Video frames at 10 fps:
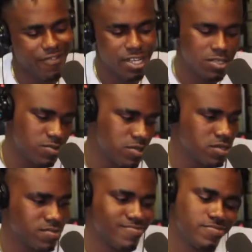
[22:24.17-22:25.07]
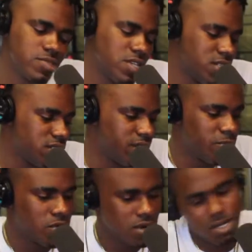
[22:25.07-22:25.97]
Facebook.
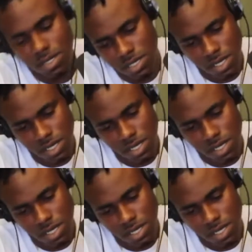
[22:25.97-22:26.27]
Untay Martin.